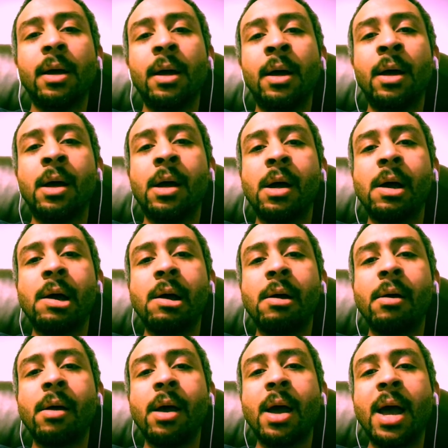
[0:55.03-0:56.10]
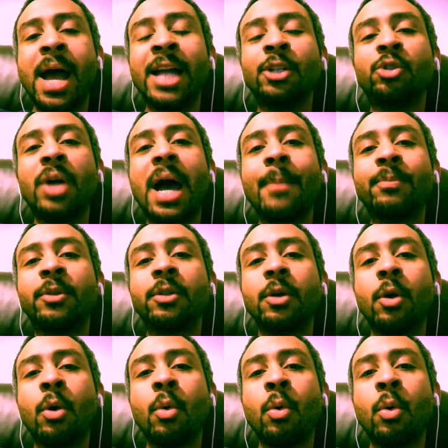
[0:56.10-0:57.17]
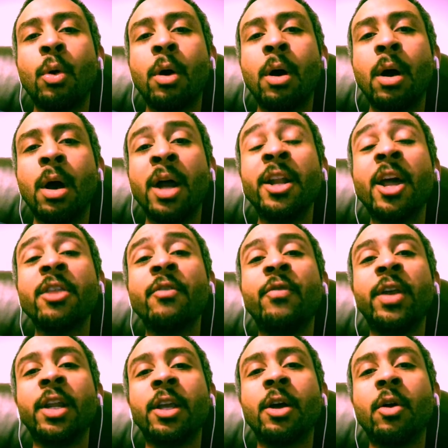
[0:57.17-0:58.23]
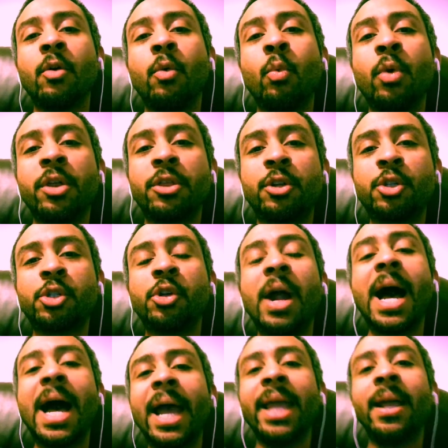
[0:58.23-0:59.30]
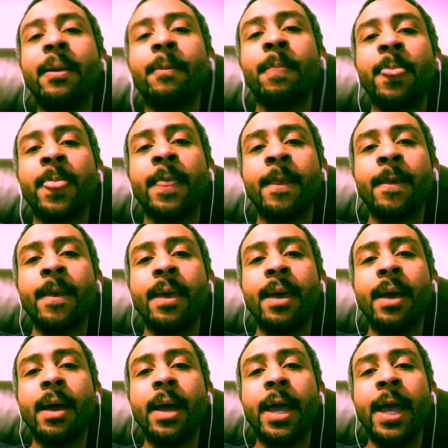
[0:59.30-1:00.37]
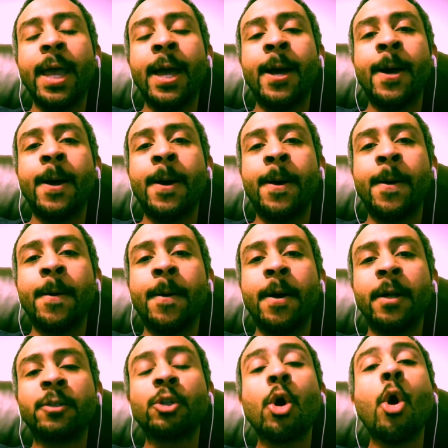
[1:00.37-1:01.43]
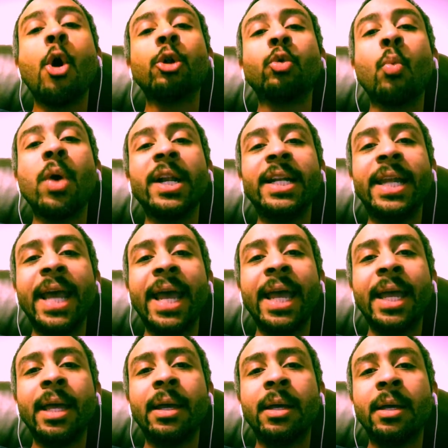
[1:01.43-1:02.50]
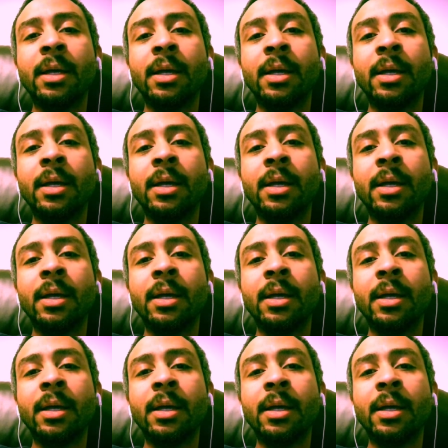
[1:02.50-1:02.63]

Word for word: Uh, I dropped another video with Try uh, it's called One Day.